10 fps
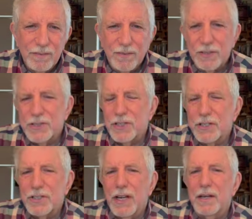Verse
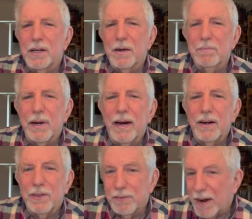16,
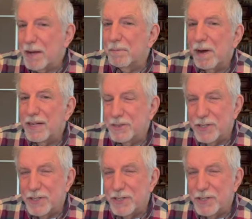compare. The Rechabites